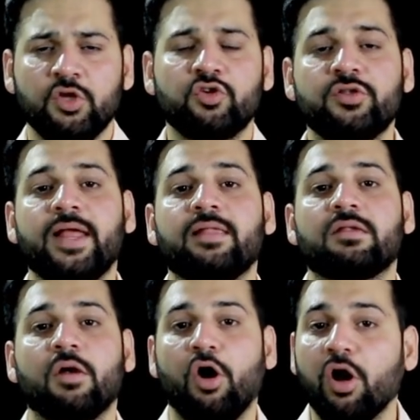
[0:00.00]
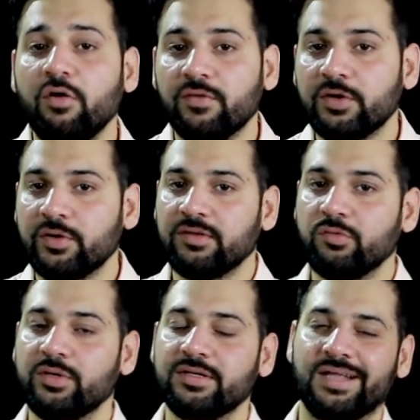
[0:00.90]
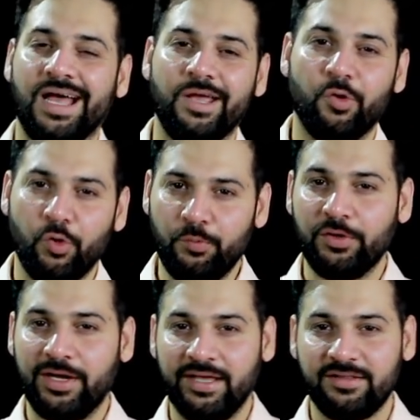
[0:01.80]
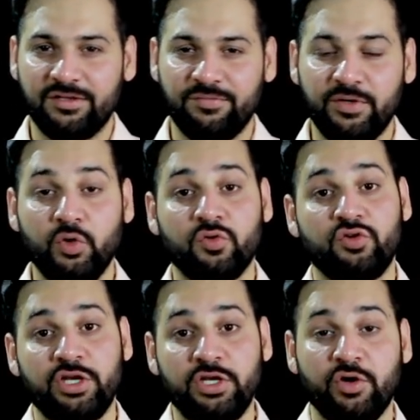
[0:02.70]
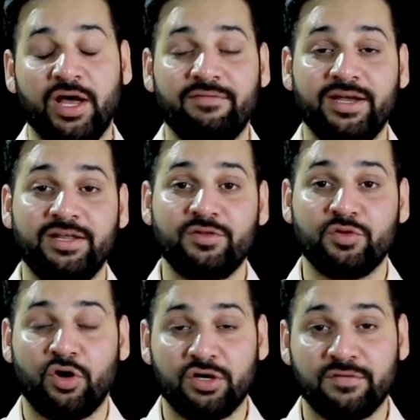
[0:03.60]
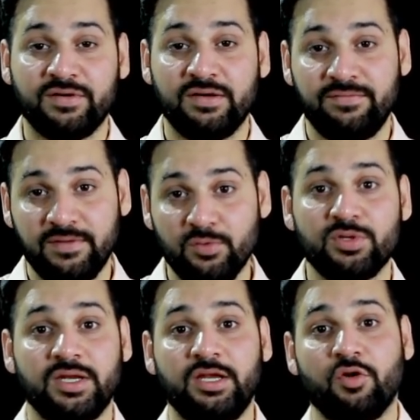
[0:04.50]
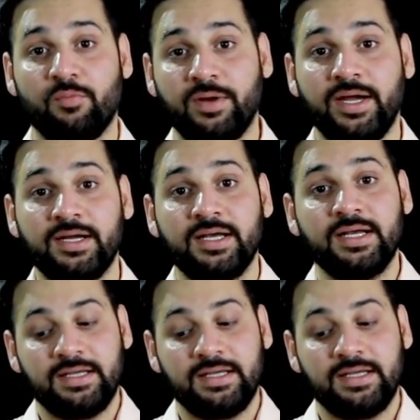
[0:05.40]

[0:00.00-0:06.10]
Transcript: So that's all for today students. I hope you like this video. Still you have any sort of confusion in your mind.